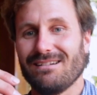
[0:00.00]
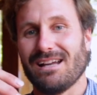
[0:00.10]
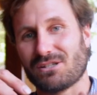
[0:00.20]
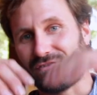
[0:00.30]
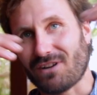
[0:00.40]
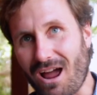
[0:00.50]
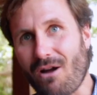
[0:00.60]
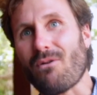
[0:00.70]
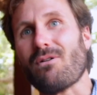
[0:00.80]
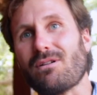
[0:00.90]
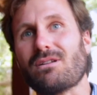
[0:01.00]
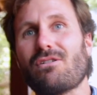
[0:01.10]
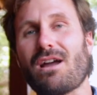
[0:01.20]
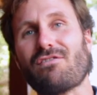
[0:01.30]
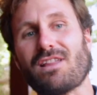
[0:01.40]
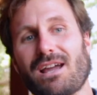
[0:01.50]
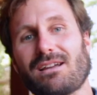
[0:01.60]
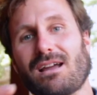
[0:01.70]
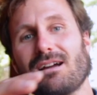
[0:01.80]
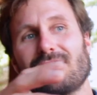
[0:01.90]
as of now, you have
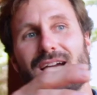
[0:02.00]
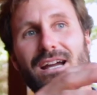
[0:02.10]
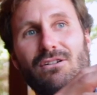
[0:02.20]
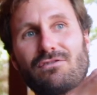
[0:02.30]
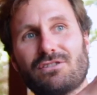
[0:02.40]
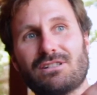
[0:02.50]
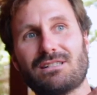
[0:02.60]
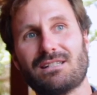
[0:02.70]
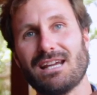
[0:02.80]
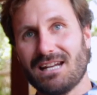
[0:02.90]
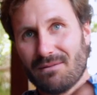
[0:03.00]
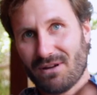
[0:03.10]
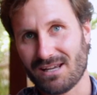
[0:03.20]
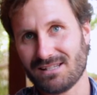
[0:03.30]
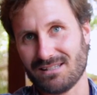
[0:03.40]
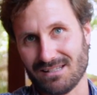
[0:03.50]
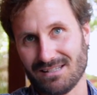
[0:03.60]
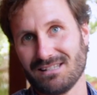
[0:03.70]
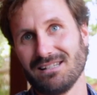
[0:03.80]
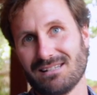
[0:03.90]
like kind of a database,
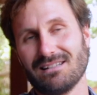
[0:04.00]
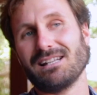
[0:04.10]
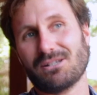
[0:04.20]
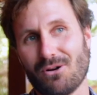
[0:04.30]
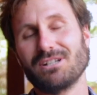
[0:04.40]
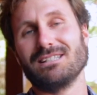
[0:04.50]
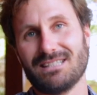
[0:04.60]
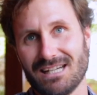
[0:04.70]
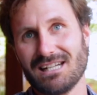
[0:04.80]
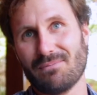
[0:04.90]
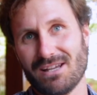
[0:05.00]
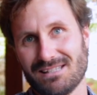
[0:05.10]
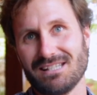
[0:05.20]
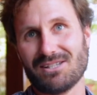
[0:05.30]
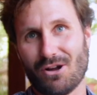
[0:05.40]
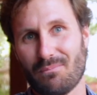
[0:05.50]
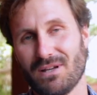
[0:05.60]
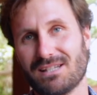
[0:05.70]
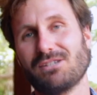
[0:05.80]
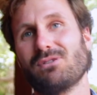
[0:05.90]
these let's call it a database, these
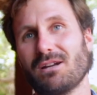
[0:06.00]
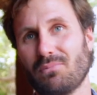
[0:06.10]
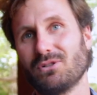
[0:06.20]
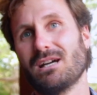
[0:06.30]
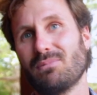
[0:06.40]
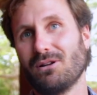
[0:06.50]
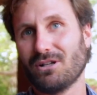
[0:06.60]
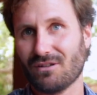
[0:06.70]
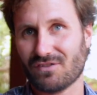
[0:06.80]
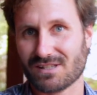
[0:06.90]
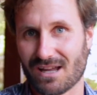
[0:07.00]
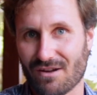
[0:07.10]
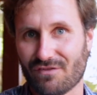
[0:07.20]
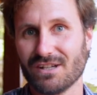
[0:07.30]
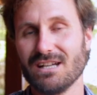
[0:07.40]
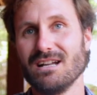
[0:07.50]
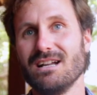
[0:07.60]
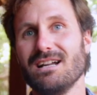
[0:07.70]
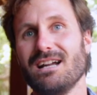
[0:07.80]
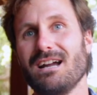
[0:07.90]
topics, you can put up a lot of stuff,
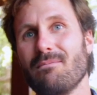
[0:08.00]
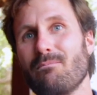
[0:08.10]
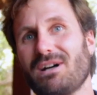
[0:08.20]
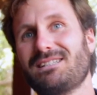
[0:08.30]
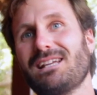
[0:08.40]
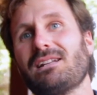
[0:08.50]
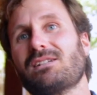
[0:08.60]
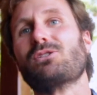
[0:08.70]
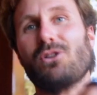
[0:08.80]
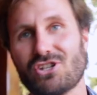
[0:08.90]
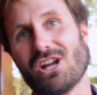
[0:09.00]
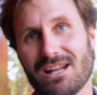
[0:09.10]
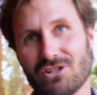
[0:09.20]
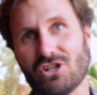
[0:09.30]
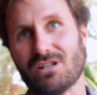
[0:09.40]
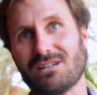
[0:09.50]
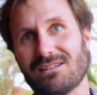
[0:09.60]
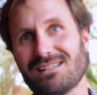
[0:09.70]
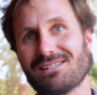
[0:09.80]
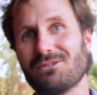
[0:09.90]
but then the search engine
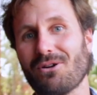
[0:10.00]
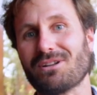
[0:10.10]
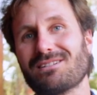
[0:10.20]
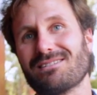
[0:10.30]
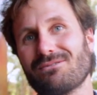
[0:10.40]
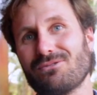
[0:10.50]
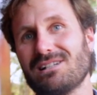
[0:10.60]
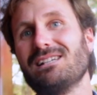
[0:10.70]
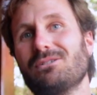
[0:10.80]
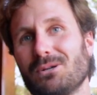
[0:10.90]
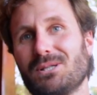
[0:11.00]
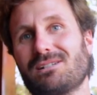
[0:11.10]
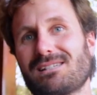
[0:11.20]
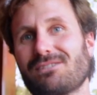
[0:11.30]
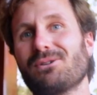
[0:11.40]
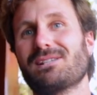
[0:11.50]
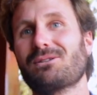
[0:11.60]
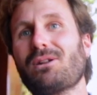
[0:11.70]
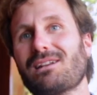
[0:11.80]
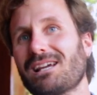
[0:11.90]
is not really good. So it's
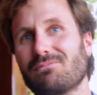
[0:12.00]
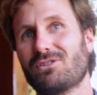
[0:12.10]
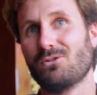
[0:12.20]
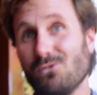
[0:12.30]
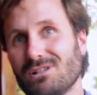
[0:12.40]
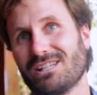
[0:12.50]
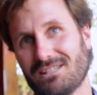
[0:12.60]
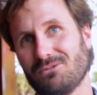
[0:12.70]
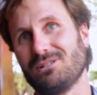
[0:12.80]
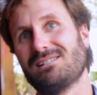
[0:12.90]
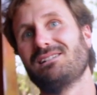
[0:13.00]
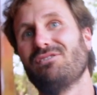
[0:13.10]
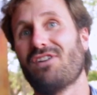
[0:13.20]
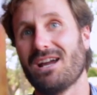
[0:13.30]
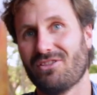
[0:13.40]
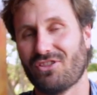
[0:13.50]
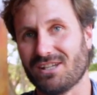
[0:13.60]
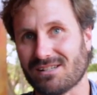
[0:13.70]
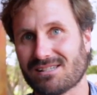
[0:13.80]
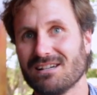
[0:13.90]
not like with Google that you easily find
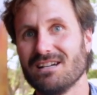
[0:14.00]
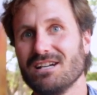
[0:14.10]
things,